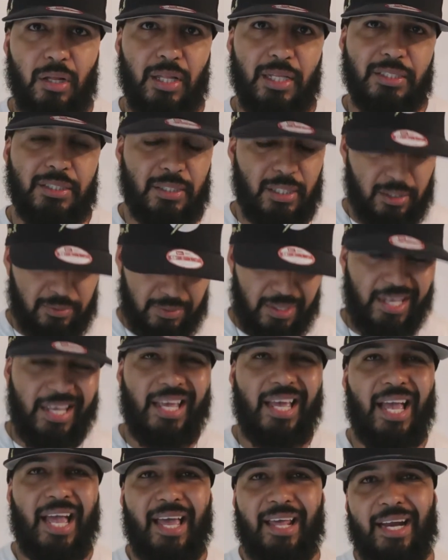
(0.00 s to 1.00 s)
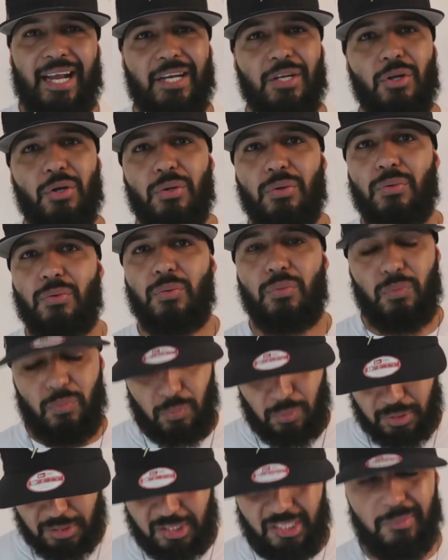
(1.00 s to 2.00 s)
all that stuff. And I know
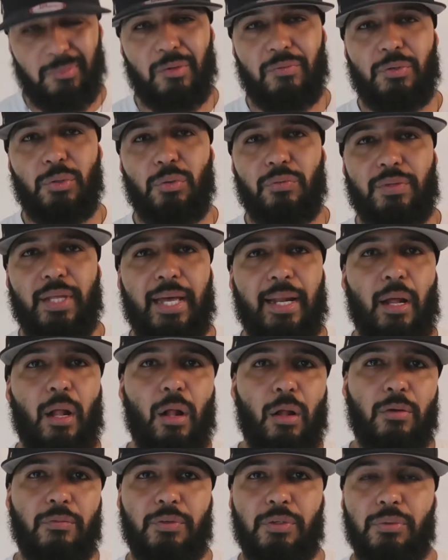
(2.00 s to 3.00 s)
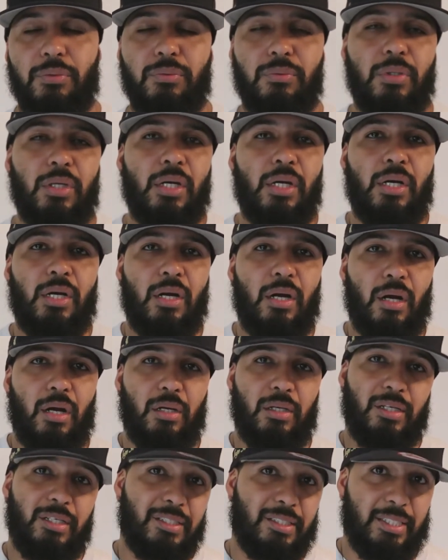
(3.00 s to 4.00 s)
what some of you, if not all of you,
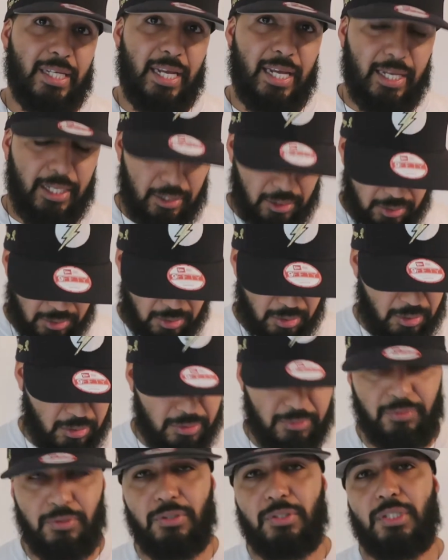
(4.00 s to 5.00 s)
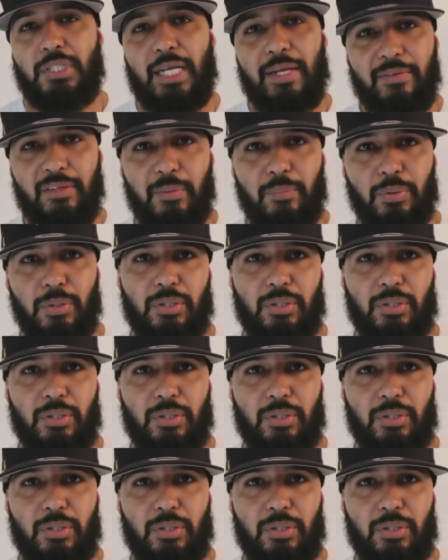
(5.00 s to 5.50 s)
are gonna say, you know, oh, it's for safety